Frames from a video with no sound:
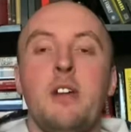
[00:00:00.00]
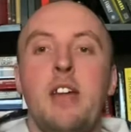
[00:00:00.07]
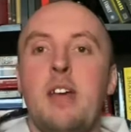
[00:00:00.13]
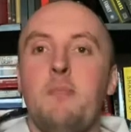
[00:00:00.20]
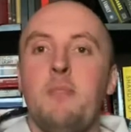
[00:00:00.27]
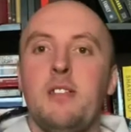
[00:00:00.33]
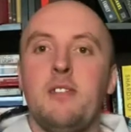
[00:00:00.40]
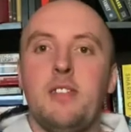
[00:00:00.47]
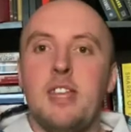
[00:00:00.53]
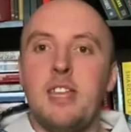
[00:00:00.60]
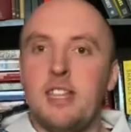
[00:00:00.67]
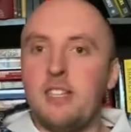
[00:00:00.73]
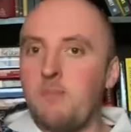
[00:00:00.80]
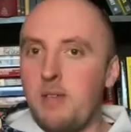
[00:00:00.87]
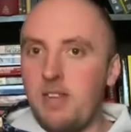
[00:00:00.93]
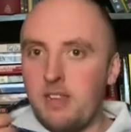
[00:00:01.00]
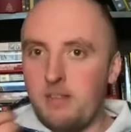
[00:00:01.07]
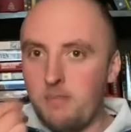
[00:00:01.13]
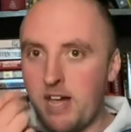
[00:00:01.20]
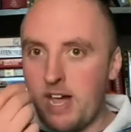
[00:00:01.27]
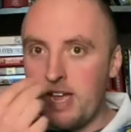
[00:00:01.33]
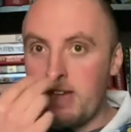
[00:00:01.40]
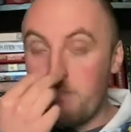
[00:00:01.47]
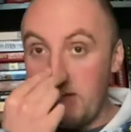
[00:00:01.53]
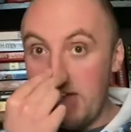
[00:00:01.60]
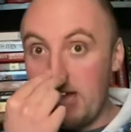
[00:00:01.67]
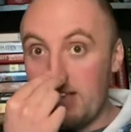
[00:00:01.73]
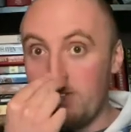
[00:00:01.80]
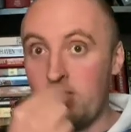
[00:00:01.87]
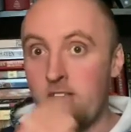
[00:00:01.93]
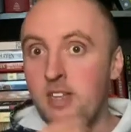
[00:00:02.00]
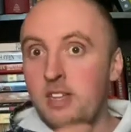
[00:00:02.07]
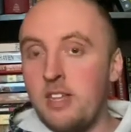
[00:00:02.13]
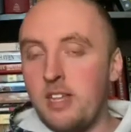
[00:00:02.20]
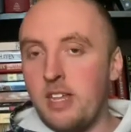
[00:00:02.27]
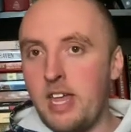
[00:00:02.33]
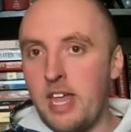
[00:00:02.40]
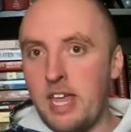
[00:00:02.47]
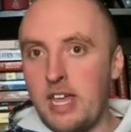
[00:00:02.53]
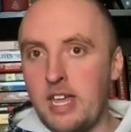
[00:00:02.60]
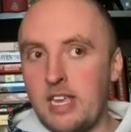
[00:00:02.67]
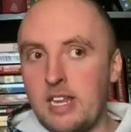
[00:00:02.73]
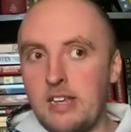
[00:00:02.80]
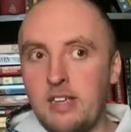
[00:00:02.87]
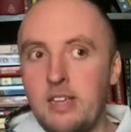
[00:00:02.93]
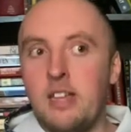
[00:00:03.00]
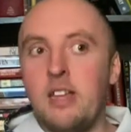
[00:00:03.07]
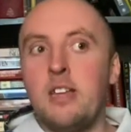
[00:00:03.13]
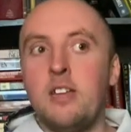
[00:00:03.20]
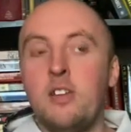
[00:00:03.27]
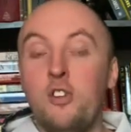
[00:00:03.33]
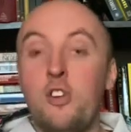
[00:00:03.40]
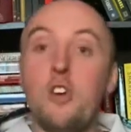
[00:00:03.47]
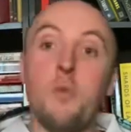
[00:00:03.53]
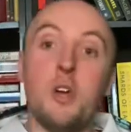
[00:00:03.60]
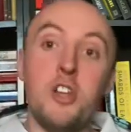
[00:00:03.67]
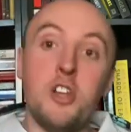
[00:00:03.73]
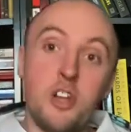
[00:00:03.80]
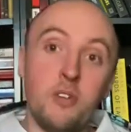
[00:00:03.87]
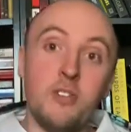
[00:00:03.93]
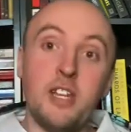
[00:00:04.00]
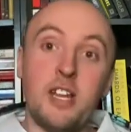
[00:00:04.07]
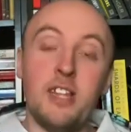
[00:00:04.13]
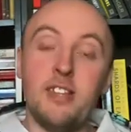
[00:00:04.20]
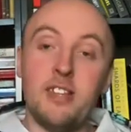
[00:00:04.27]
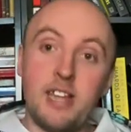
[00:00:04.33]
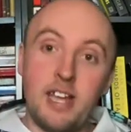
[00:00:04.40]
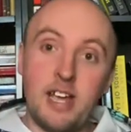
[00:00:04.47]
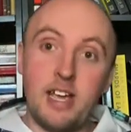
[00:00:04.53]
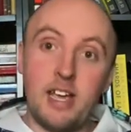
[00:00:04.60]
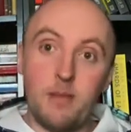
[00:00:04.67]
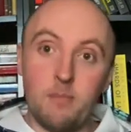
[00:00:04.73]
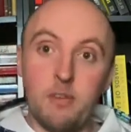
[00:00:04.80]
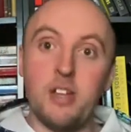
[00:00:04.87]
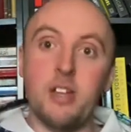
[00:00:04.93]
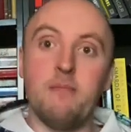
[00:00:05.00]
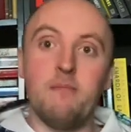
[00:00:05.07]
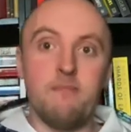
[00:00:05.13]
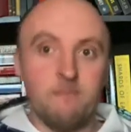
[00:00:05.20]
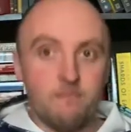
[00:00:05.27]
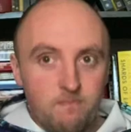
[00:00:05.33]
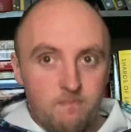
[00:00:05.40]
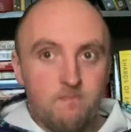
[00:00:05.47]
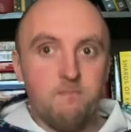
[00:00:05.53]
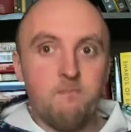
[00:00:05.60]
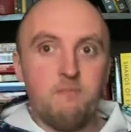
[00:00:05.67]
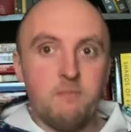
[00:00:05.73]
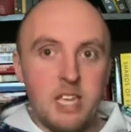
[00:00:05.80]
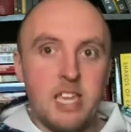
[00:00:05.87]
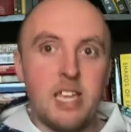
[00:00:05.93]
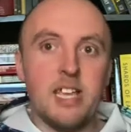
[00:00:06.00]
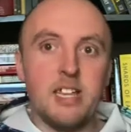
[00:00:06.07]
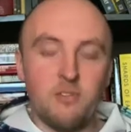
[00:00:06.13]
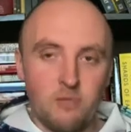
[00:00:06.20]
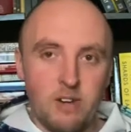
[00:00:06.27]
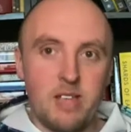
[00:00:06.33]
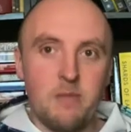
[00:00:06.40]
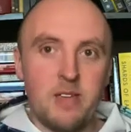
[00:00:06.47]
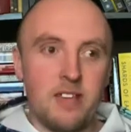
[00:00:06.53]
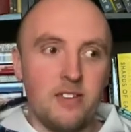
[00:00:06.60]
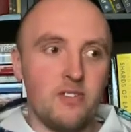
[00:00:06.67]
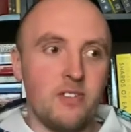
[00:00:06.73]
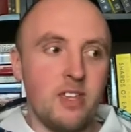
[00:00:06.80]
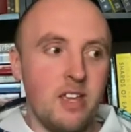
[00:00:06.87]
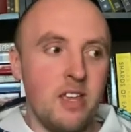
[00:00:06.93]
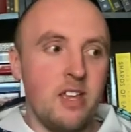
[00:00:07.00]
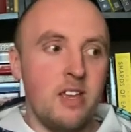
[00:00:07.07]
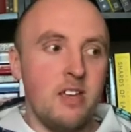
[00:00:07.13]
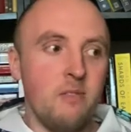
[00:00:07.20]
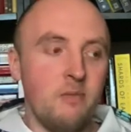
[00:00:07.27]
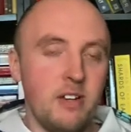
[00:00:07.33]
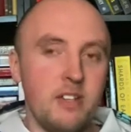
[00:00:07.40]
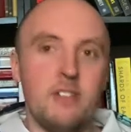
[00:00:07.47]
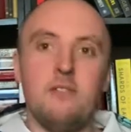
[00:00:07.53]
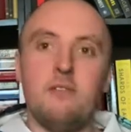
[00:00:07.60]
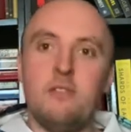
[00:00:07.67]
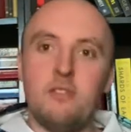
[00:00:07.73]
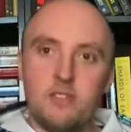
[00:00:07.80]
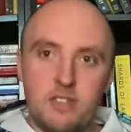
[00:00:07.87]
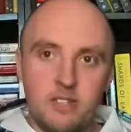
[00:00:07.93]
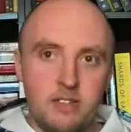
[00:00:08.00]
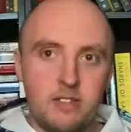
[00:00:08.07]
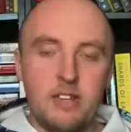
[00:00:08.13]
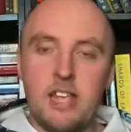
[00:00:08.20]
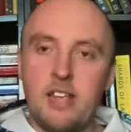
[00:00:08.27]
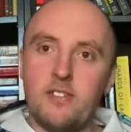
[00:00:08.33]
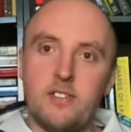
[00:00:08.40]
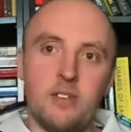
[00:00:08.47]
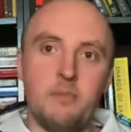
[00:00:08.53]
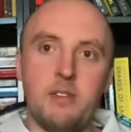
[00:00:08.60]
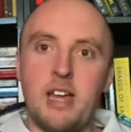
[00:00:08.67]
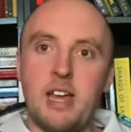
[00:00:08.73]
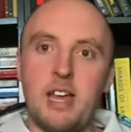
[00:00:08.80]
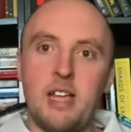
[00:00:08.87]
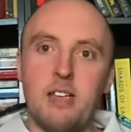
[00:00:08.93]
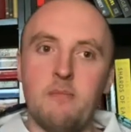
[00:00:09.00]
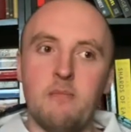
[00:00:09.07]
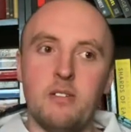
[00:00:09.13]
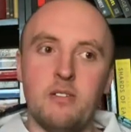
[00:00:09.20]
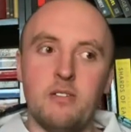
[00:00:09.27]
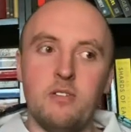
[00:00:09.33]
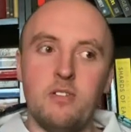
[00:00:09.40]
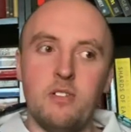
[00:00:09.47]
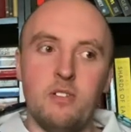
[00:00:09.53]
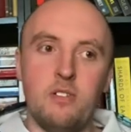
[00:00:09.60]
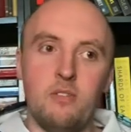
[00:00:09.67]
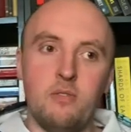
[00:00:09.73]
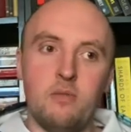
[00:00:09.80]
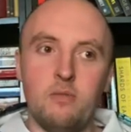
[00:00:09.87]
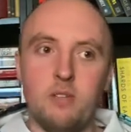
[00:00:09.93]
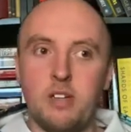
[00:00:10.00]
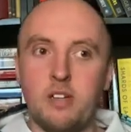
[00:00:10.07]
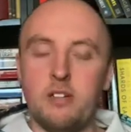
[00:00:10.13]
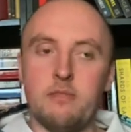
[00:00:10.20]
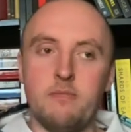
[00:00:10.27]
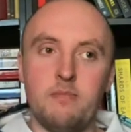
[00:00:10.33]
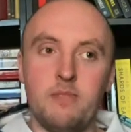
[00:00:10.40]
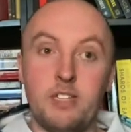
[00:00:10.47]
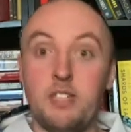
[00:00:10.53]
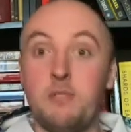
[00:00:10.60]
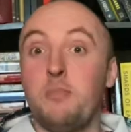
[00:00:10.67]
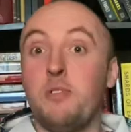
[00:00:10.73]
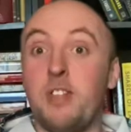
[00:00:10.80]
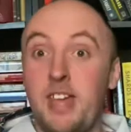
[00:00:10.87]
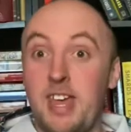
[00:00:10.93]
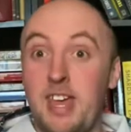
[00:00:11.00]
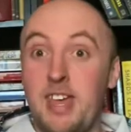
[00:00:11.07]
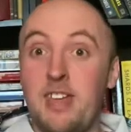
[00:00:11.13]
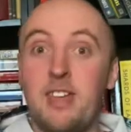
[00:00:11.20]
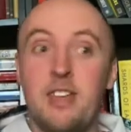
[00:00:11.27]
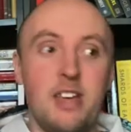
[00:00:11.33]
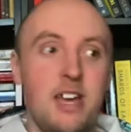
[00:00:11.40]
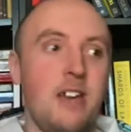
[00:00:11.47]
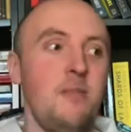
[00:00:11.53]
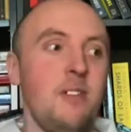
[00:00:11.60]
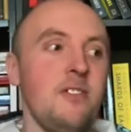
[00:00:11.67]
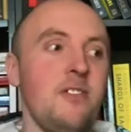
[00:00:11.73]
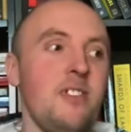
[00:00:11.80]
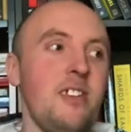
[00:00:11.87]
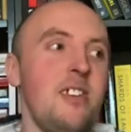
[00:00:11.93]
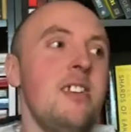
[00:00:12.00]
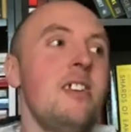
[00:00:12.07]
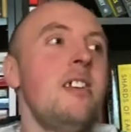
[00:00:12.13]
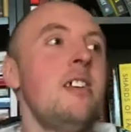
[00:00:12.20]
happens? He gets bitten by a bat, and no one knows it at the time, but he gets rabies, which takes some time to display, obviously.